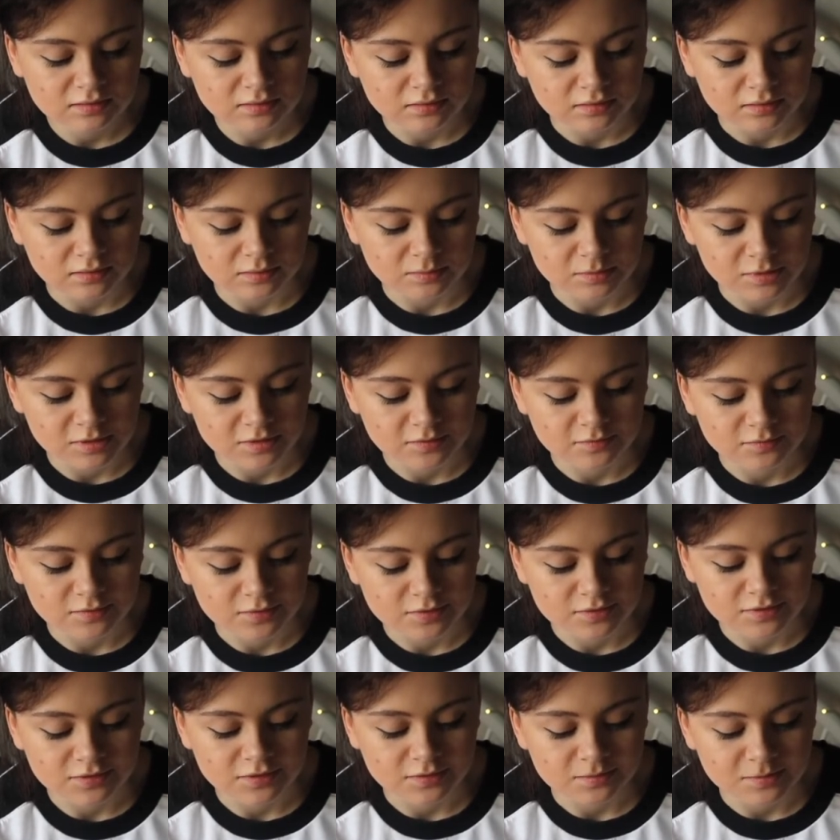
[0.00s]
Oh, I'm going
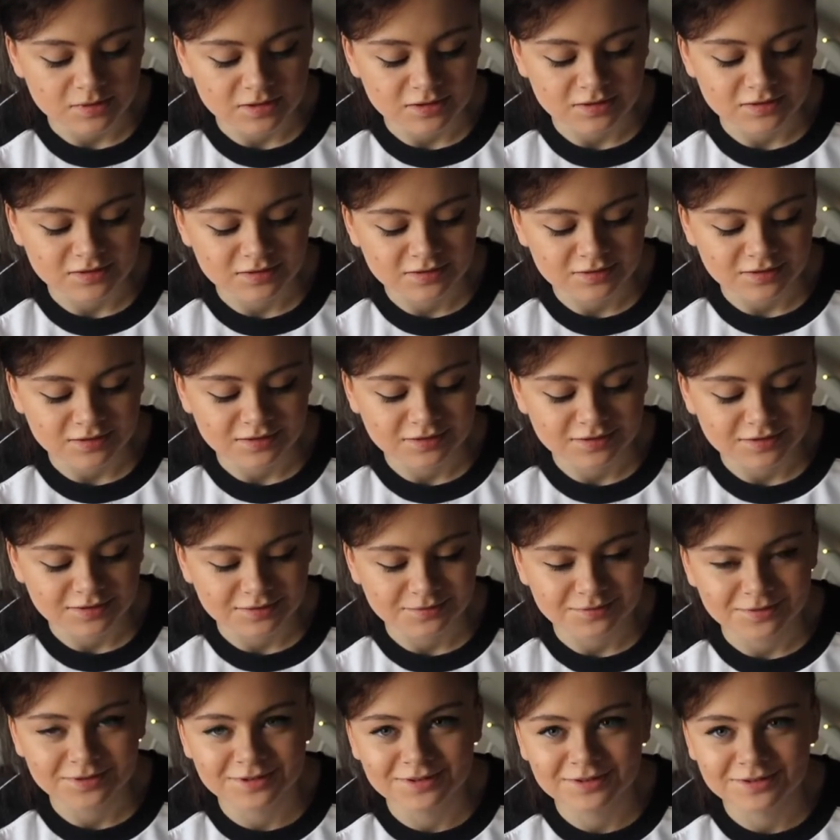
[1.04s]
through so many
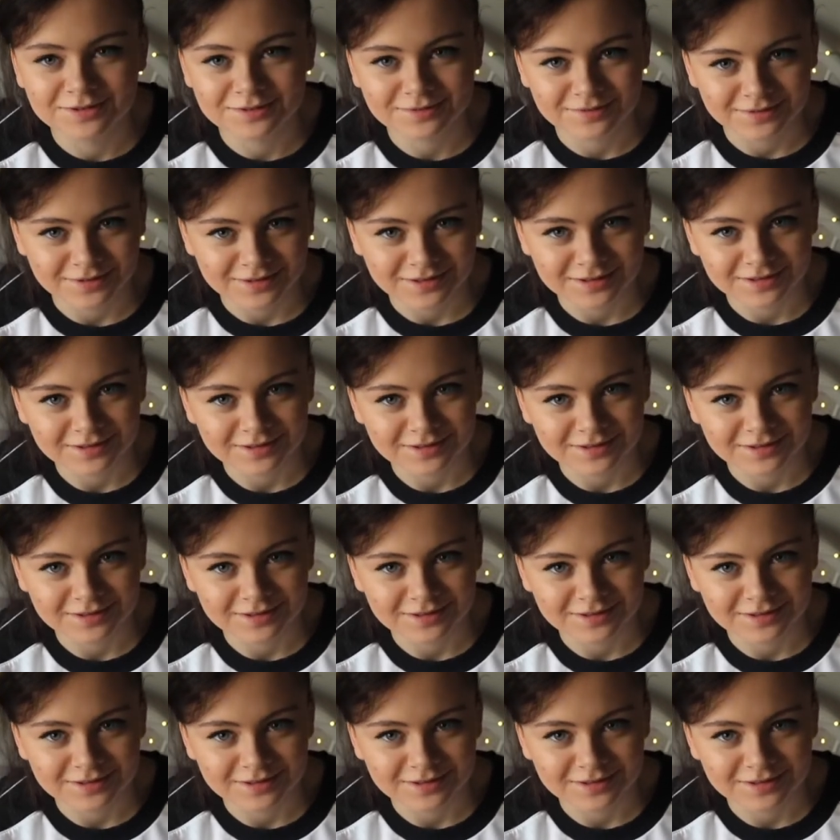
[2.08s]
disgusting ones.